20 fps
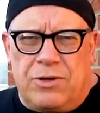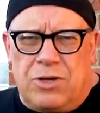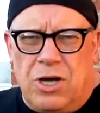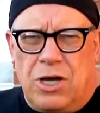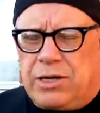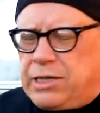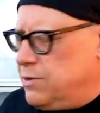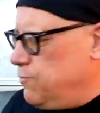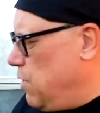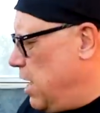
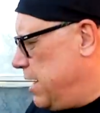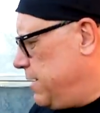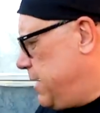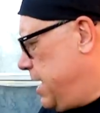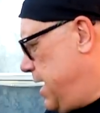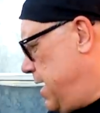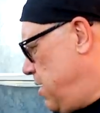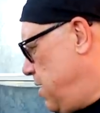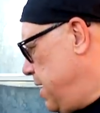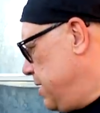cooking right
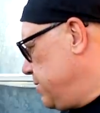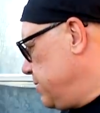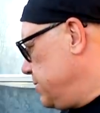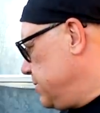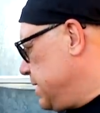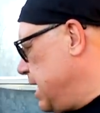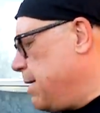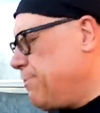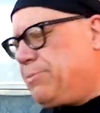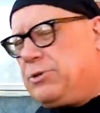now at
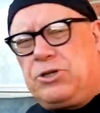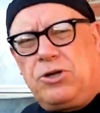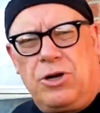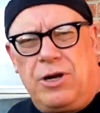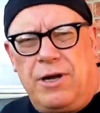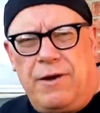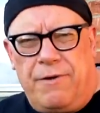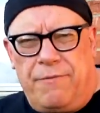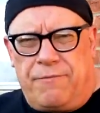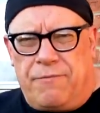the
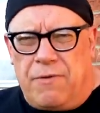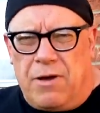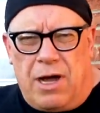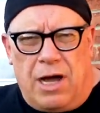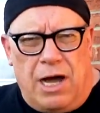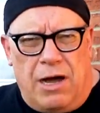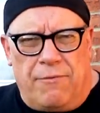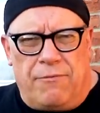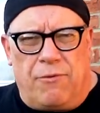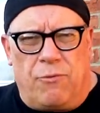temperature of
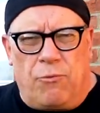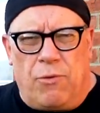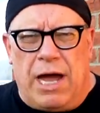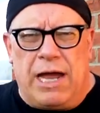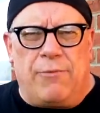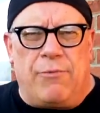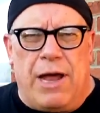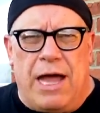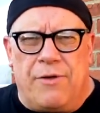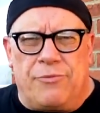of
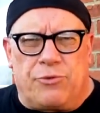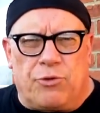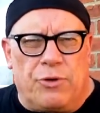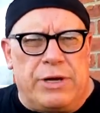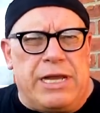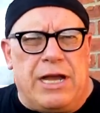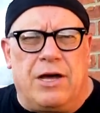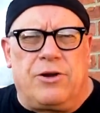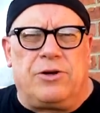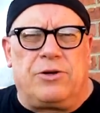right around
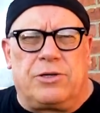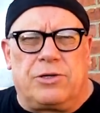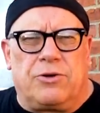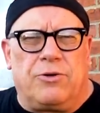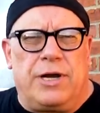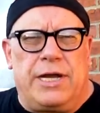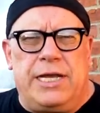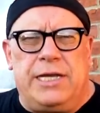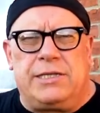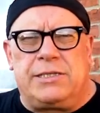300
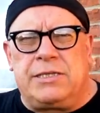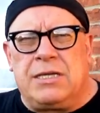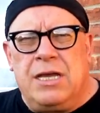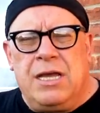degrees.